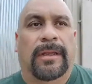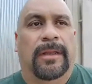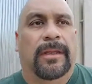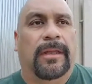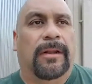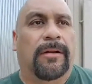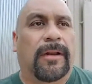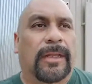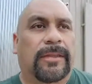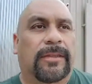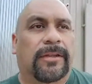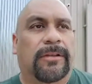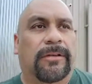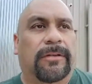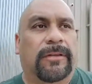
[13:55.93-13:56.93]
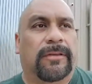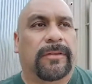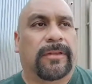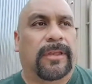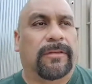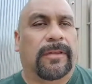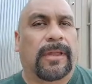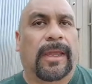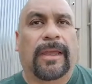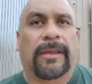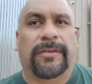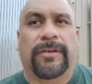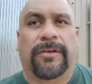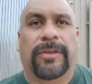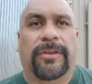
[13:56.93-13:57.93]
don't like to do these things. I got
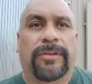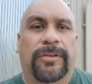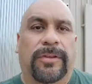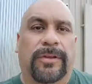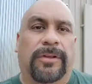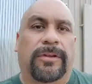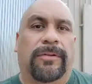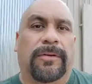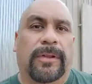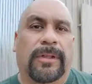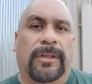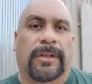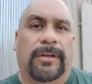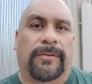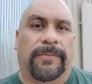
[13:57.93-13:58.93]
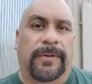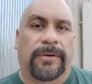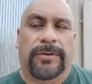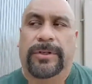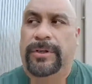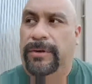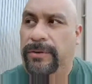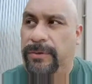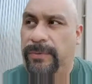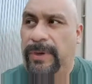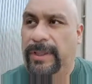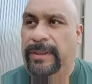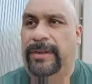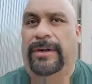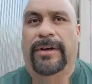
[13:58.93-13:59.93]
so used to doing the devotionals
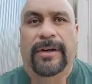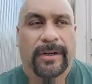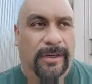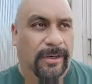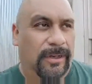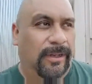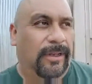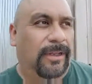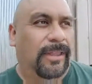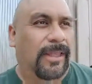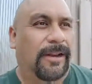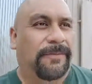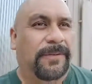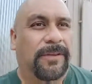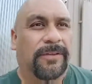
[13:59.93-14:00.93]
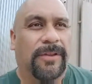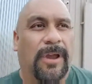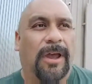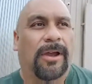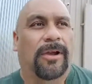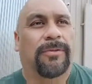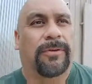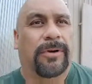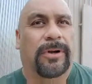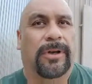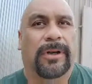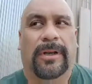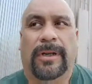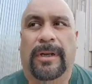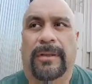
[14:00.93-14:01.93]
with her that it feels awkward.
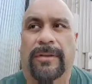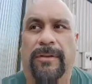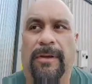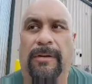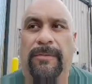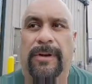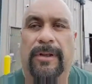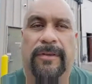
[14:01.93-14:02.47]
So I want to